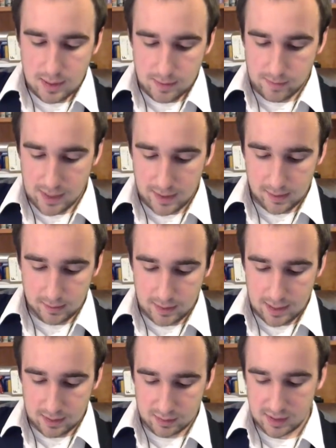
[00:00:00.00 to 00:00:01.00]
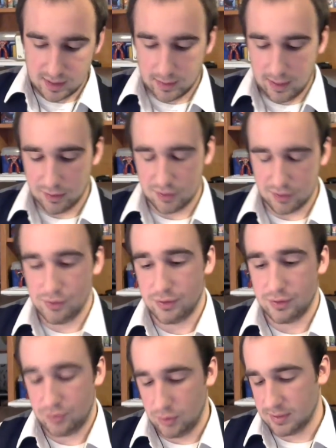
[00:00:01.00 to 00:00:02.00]
Then that team character
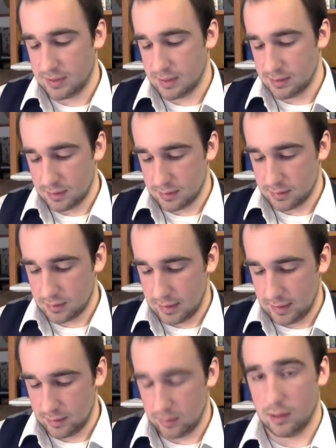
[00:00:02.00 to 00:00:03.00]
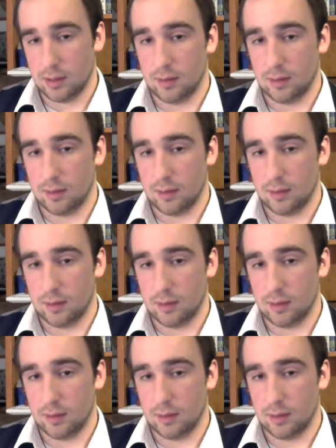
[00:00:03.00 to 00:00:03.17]
uses super senses in